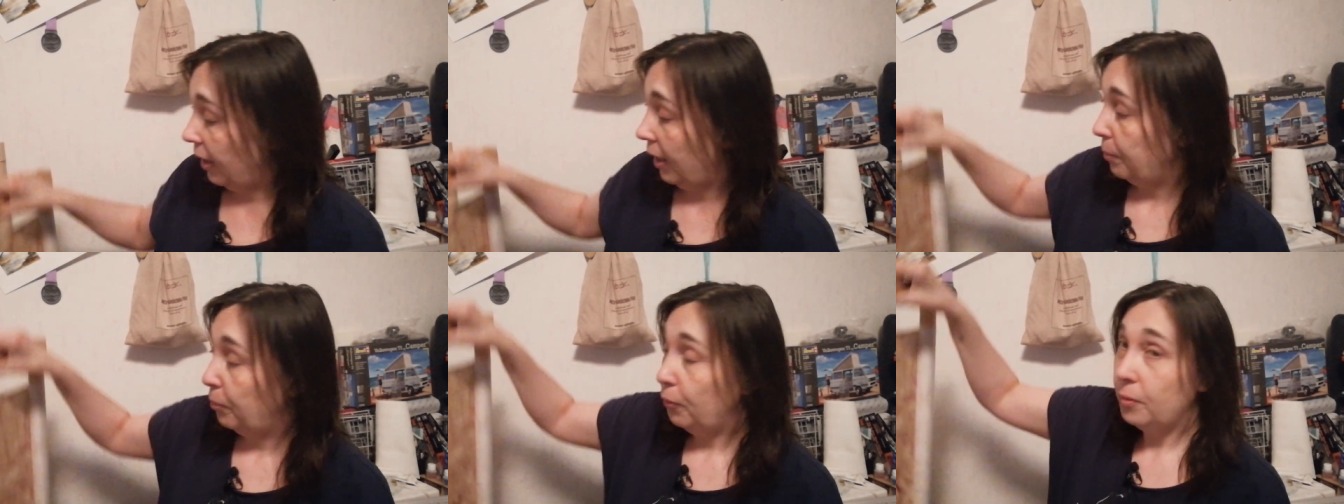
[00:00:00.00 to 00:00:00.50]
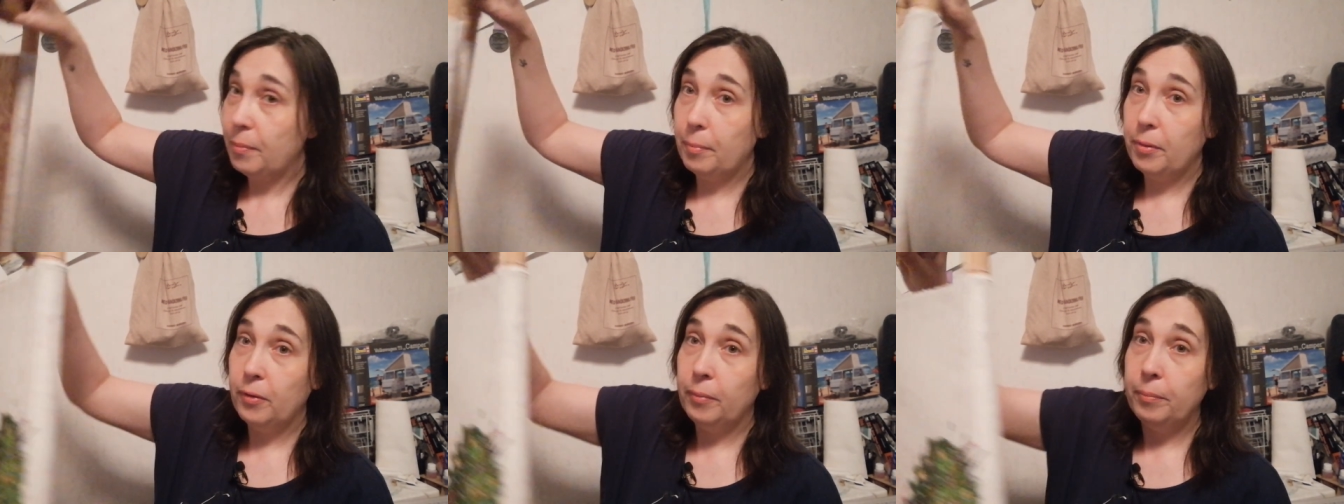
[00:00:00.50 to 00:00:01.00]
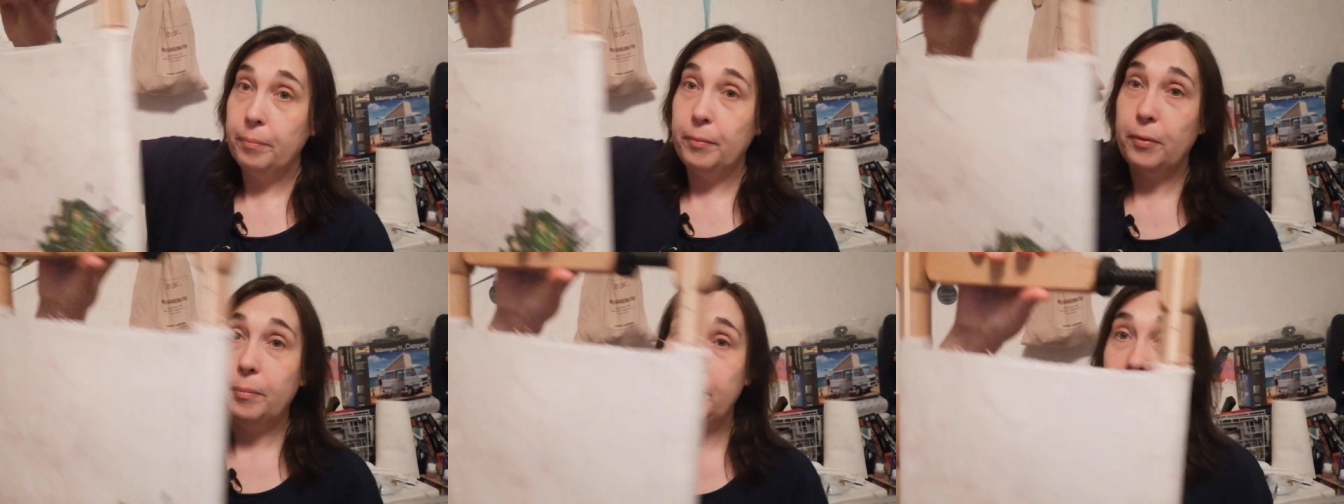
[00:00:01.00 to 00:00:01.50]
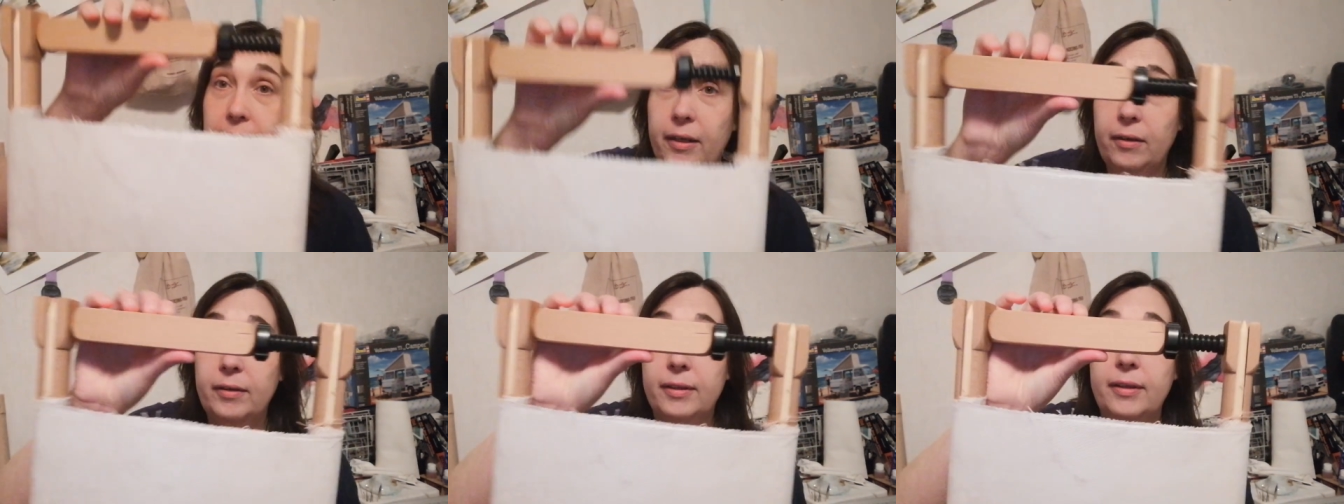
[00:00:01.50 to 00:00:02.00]
I put my
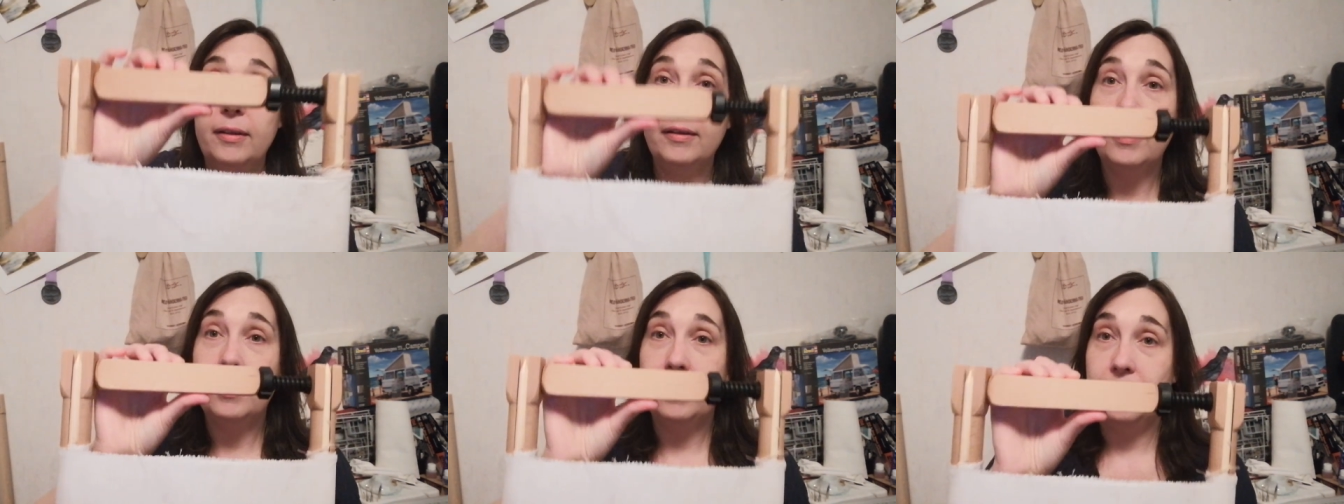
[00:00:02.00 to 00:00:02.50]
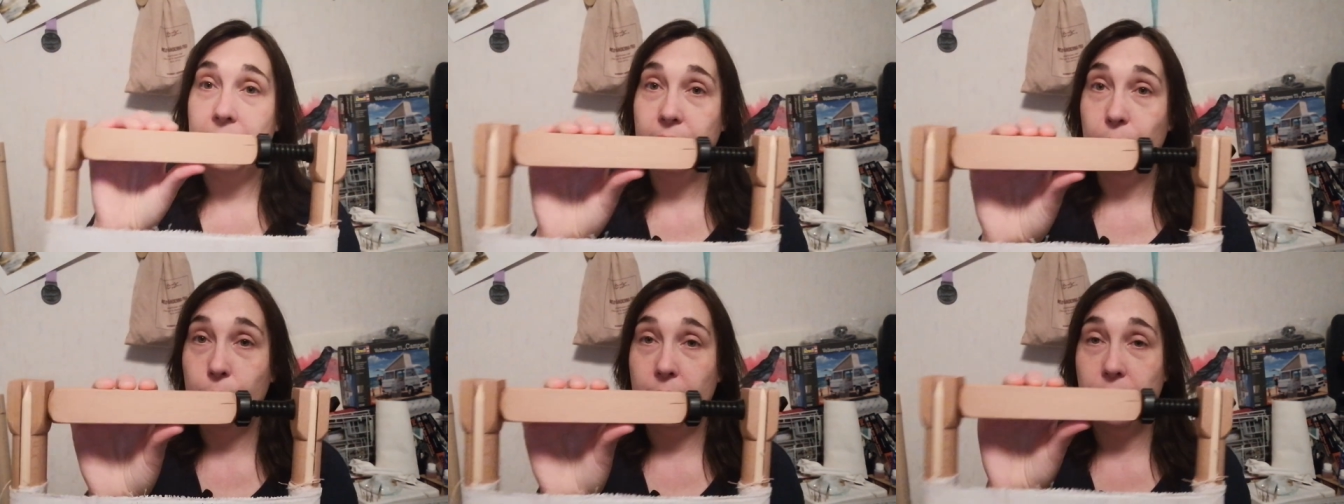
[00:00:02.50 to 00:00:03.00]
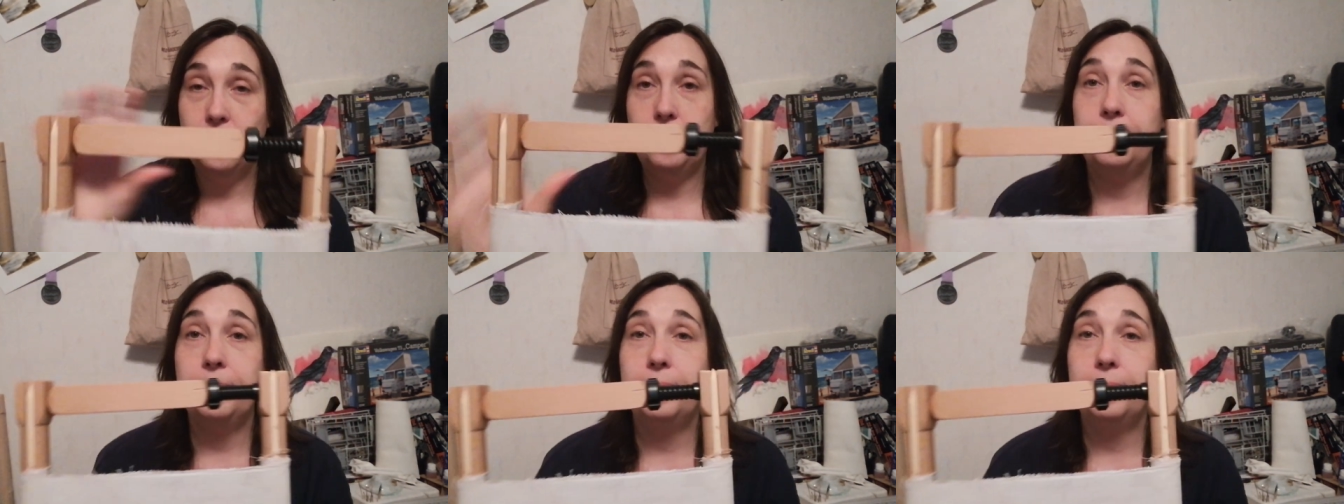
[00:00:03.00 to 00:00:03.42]
Mirabilia on the Quantum,